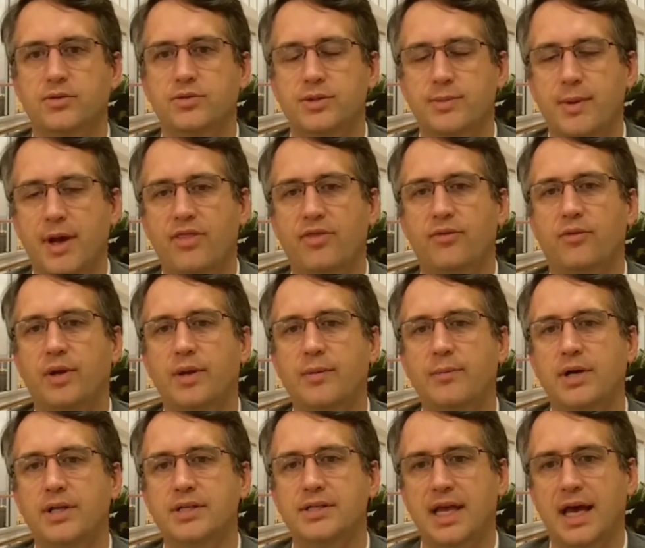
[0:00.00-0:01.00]
it was about 3
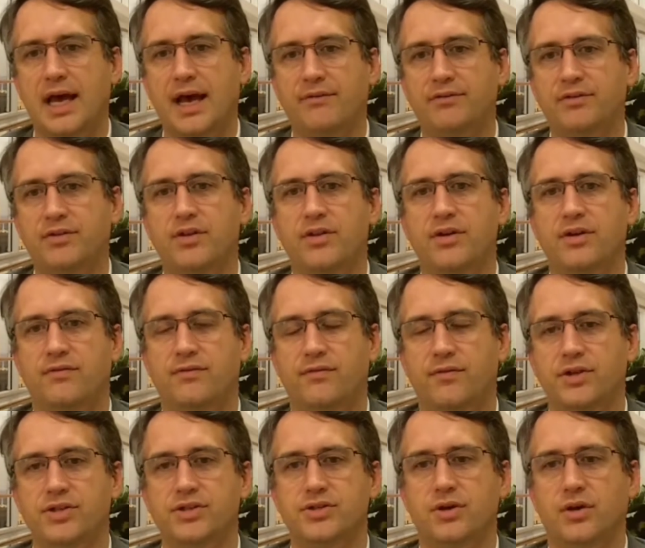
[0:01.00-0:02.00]
months after their
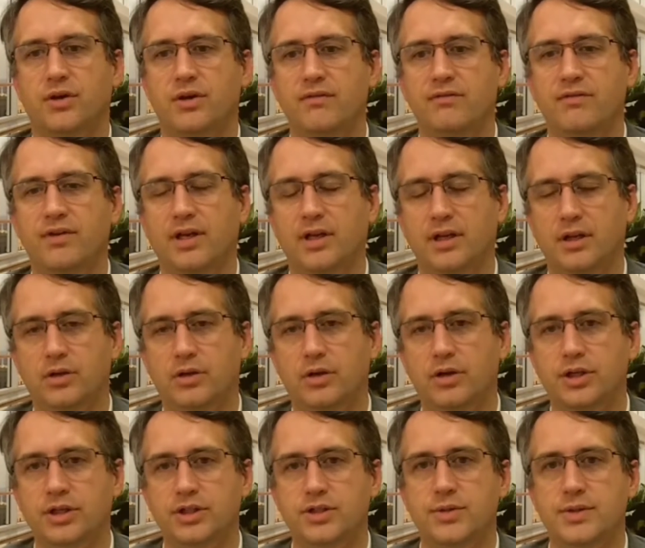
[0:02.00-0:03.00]
first stone event in
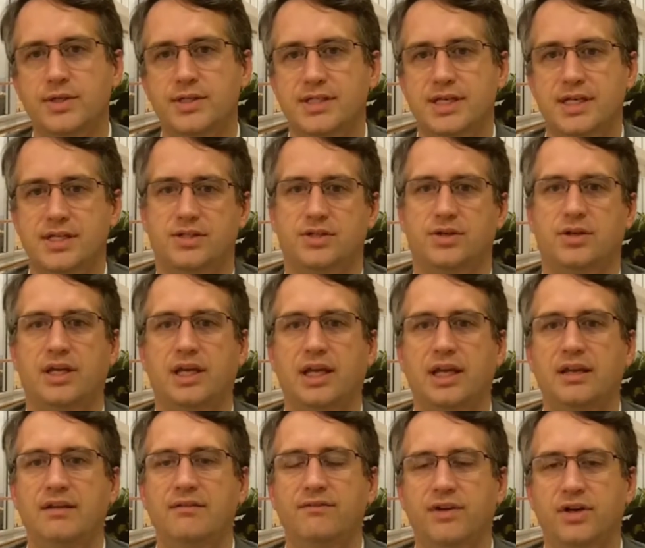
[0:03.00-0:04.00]
order to assess their
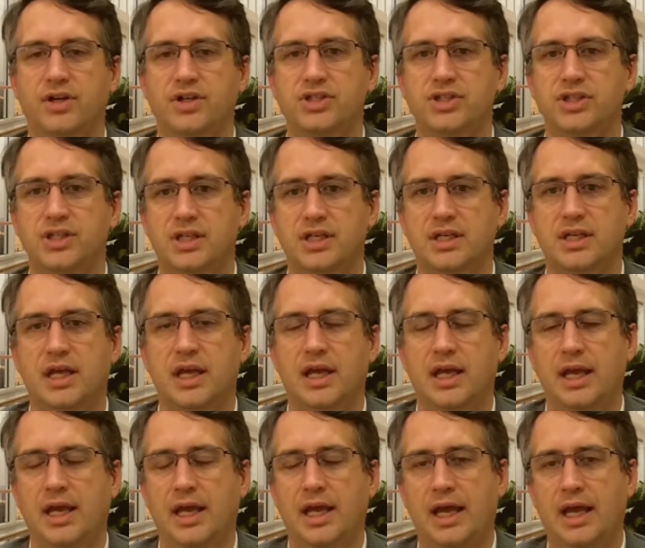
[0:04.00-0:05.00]
kidney function
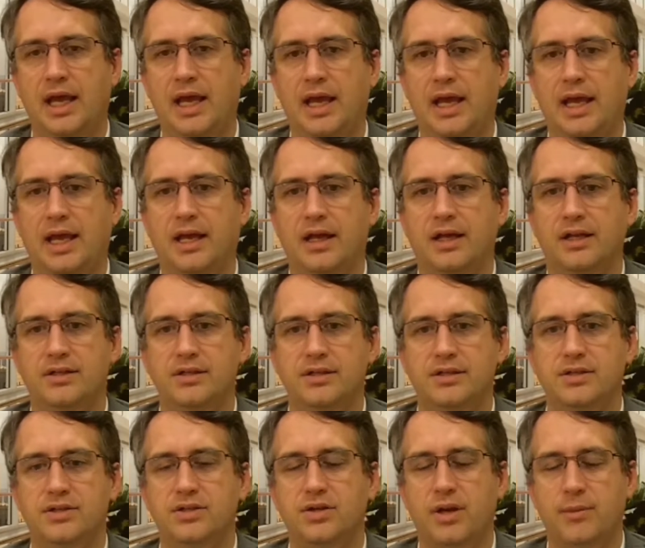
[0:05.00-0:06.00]

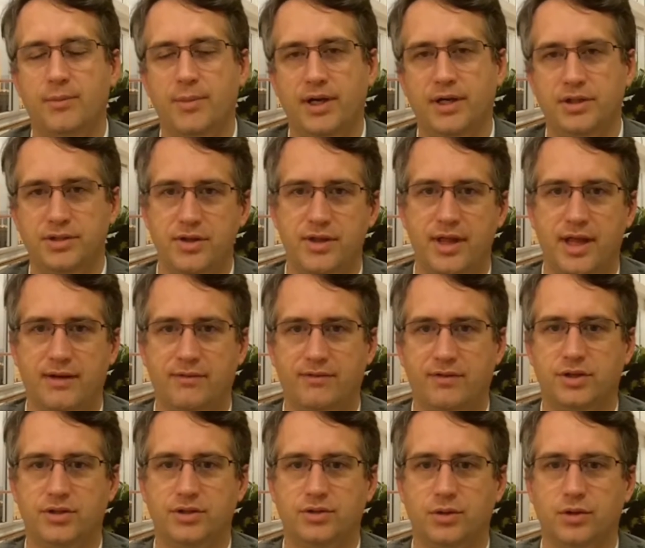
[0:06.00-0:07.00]
and to compare it to that
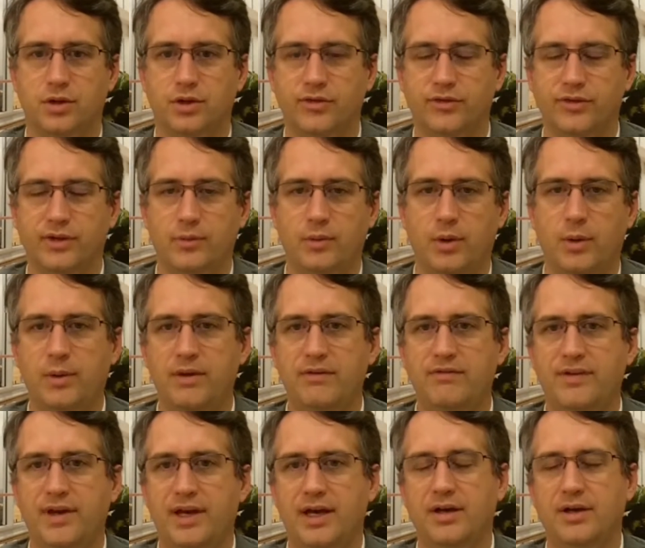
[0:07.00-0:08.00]
of controls. And what we
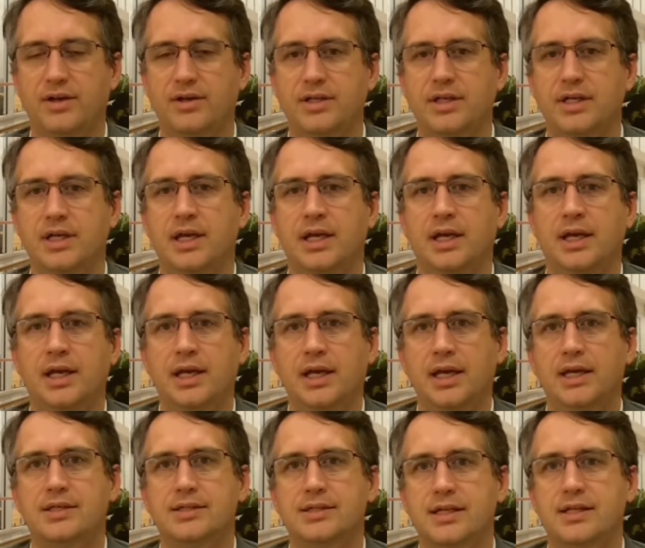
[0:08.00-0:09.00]
found
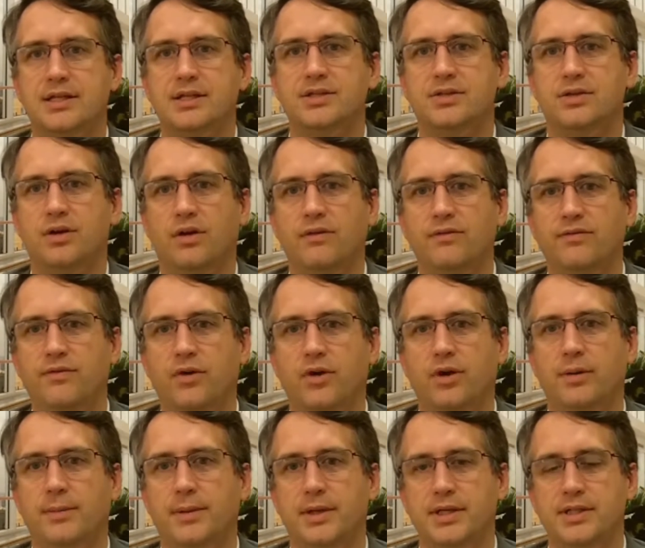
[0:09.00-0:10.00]
is that the stone
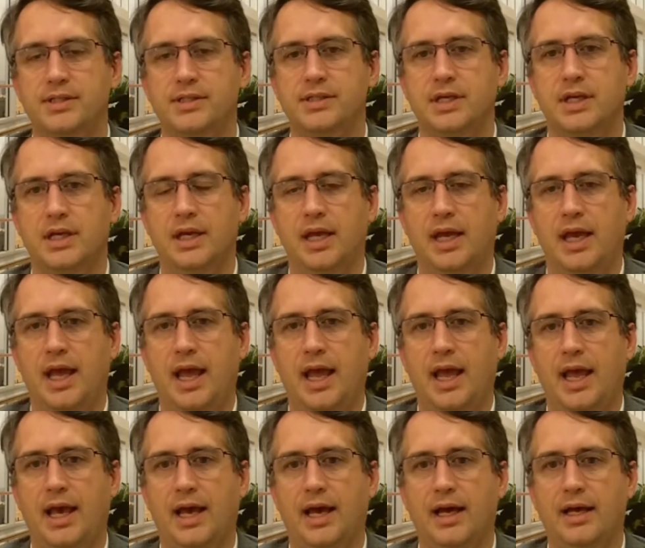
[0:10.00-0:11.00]
formers
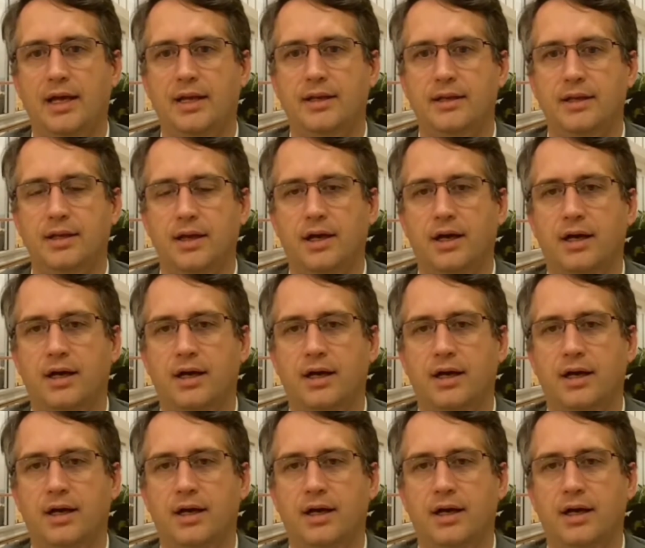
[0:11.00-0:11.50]
had